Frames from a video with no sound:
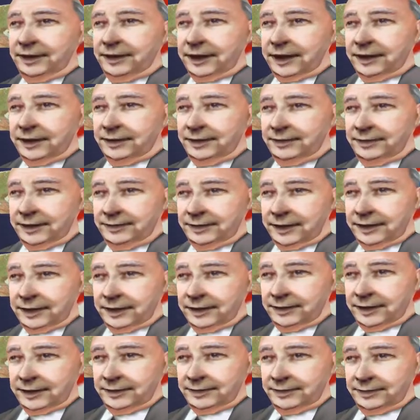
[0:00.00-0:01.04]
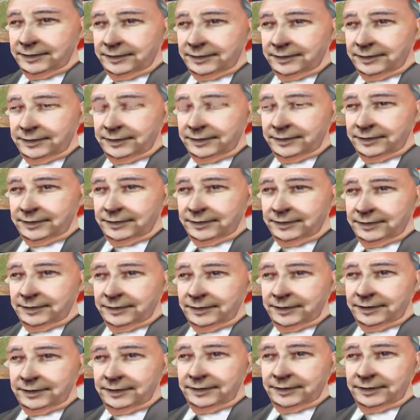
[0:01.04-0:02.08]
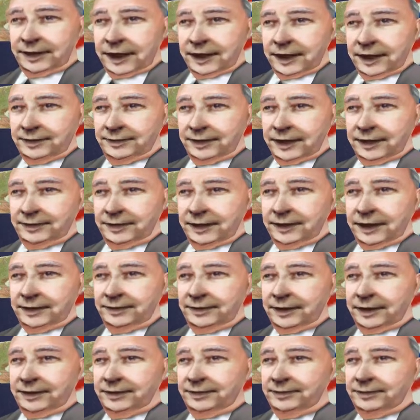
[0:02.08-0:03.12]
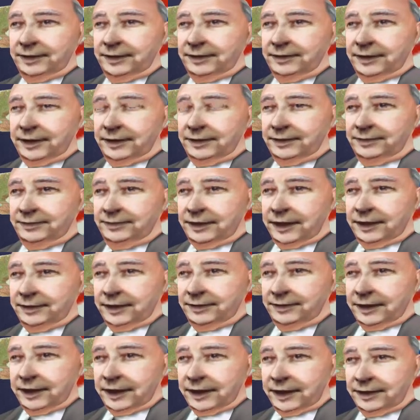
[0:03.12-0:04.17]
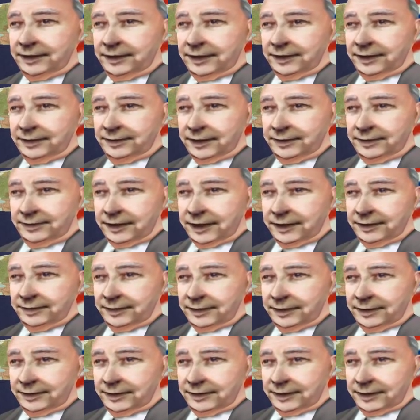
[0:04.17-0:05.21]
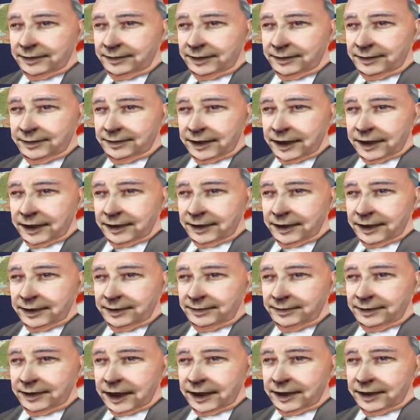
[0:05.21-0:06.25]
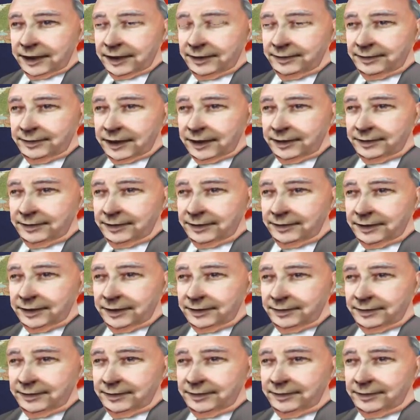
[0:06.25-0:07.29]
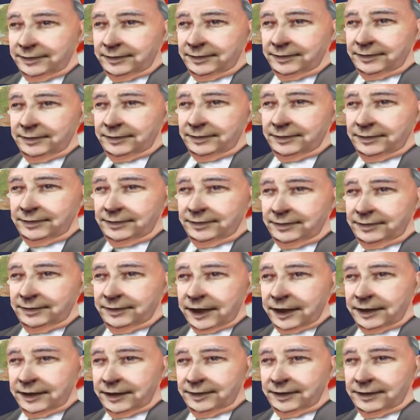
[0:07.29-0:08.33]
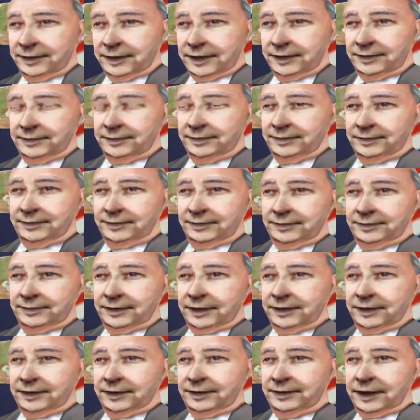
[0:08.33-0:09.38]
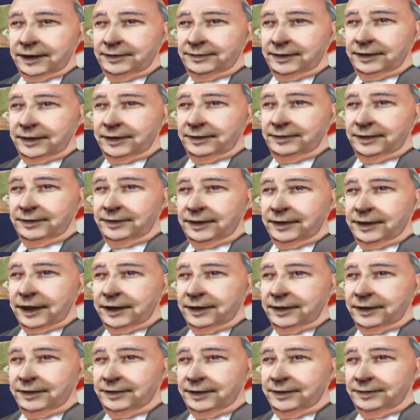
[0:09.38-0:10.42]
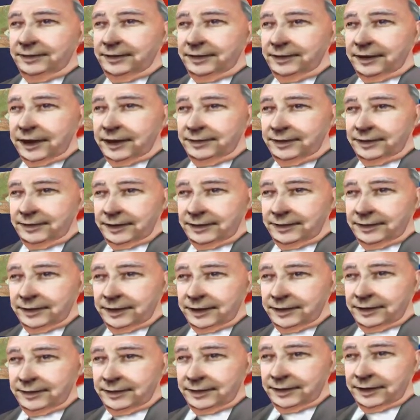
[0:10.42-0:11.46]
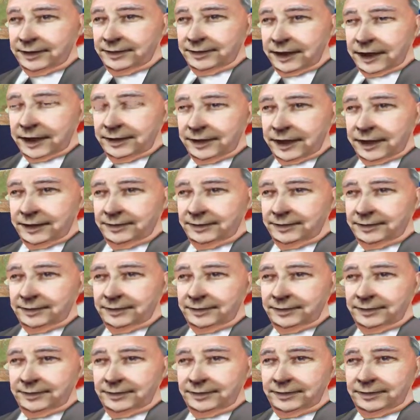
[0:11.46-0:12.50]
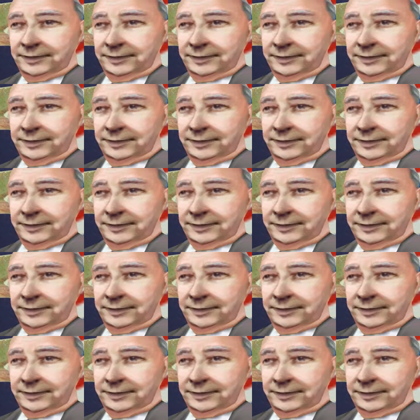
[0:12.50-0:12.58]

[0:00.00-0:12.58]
proper channels to consider. No agent of Unity has ever been relieved of duties without a formal, thorough inquest. Personally, while I admit that I'm concerned about the results we've seen thus far,